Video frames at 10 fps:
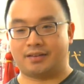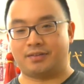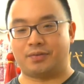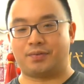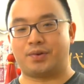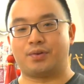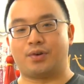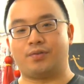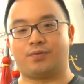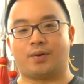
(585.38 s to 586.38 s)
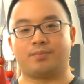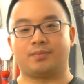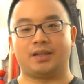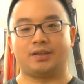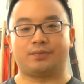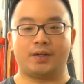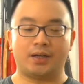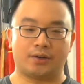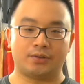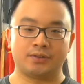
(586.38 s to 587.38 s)
if you learn from these
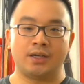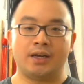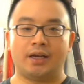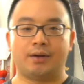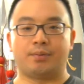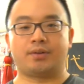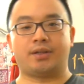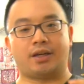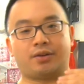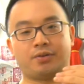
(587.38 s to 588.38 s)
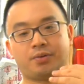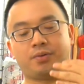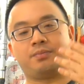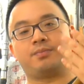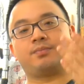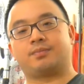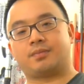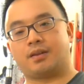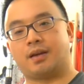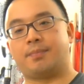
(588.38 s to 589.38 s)
videos, it will take you
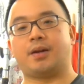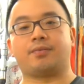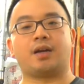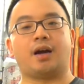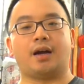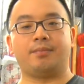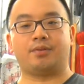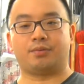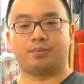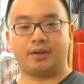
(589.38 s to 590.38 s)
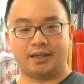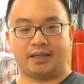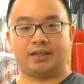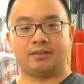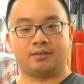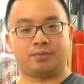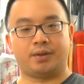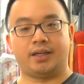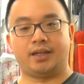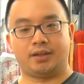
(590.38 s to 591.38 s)
a bit of time to really
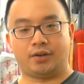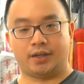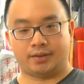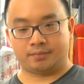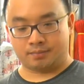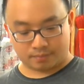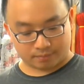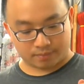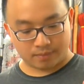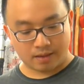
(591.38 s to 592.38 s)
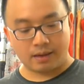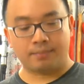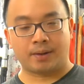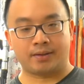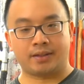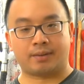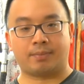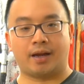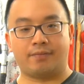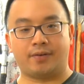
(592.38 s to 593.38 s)
learn it. But take
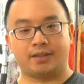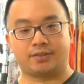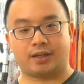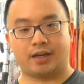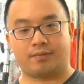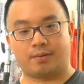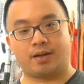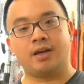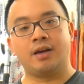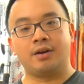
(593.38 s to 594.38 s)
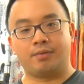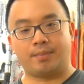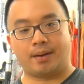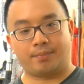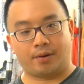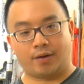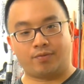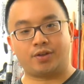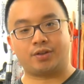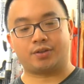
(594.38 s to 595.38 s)
my advice, okay, everyone? Remember, if
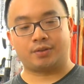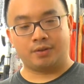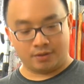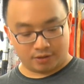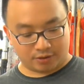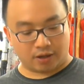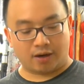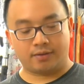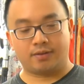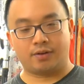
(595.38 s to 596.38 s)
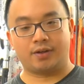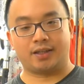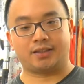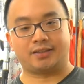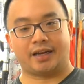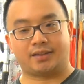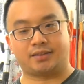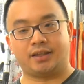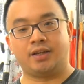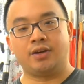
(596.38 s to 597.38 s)
you just start learning the
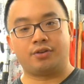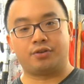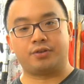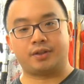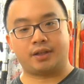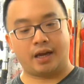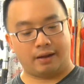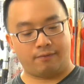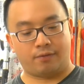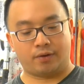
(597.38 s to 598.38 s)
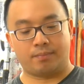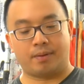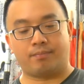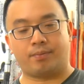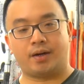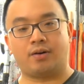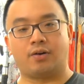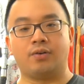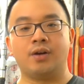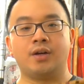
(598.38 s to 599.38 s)
Dizi, use tape for the membrane
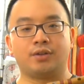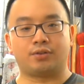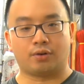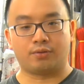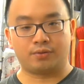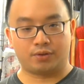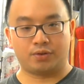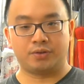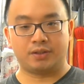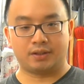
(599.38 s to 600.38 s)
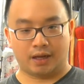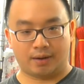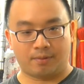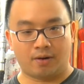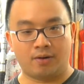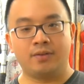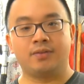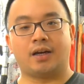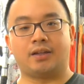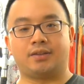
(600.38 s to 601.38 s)
hole. don't use that mod
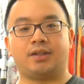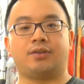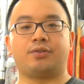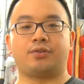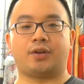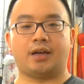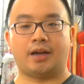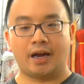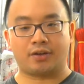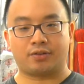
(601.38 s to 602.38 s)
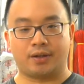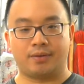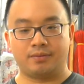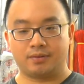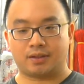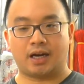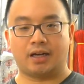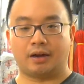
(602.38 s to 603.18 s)
until you can actually kind